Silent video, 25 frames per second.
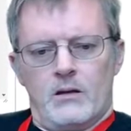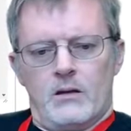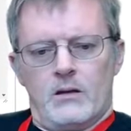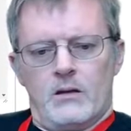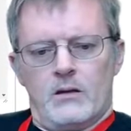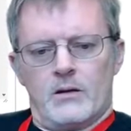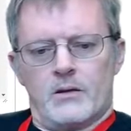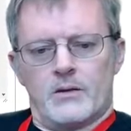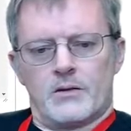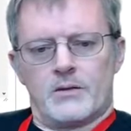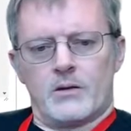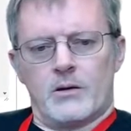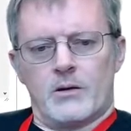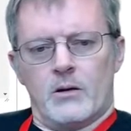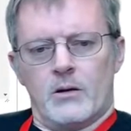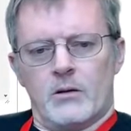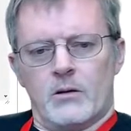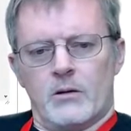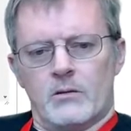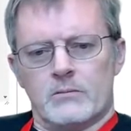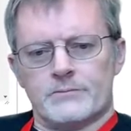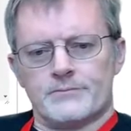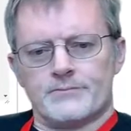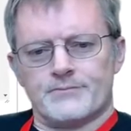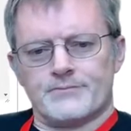
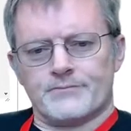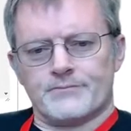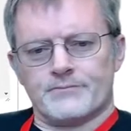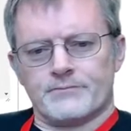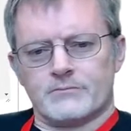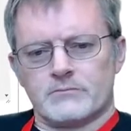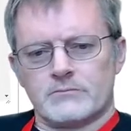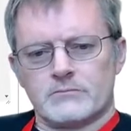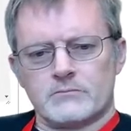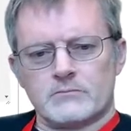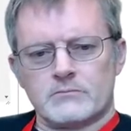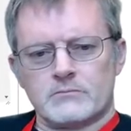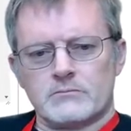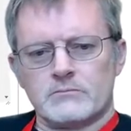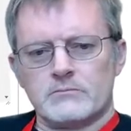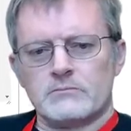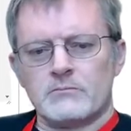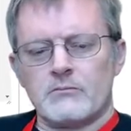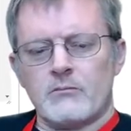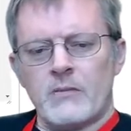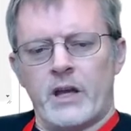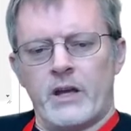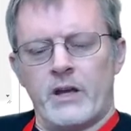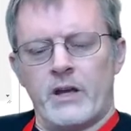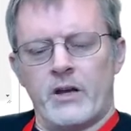So
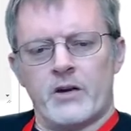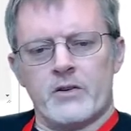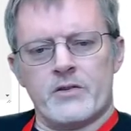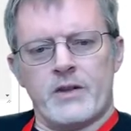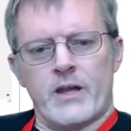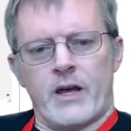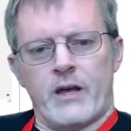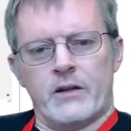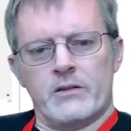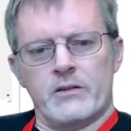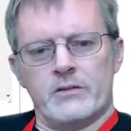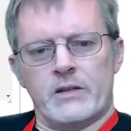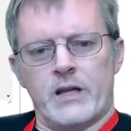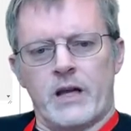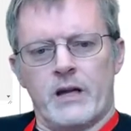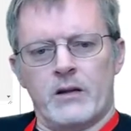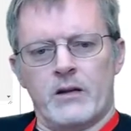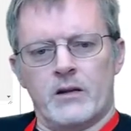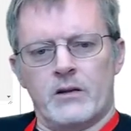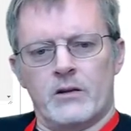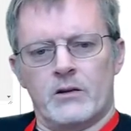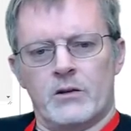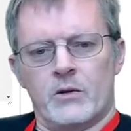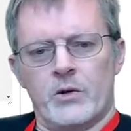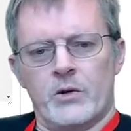here's that data.
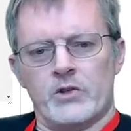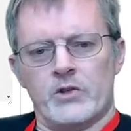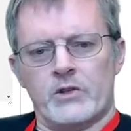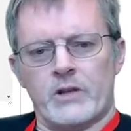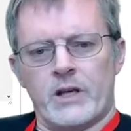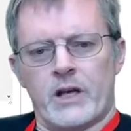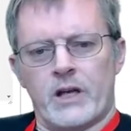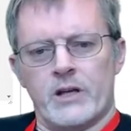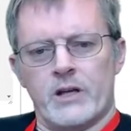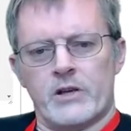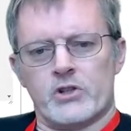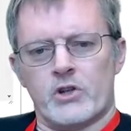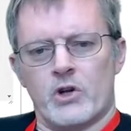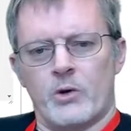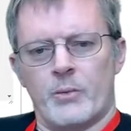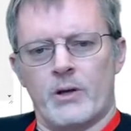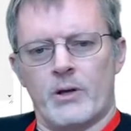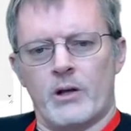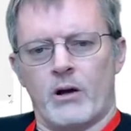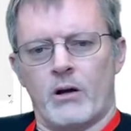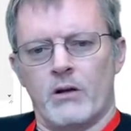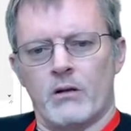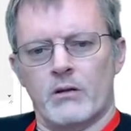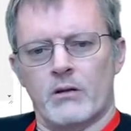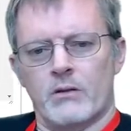Include your data. Show me
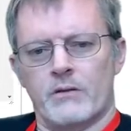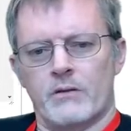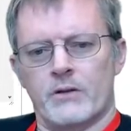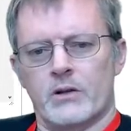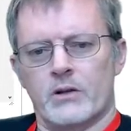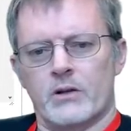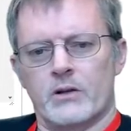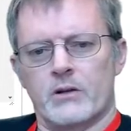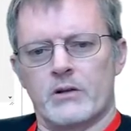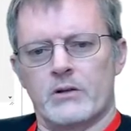all of your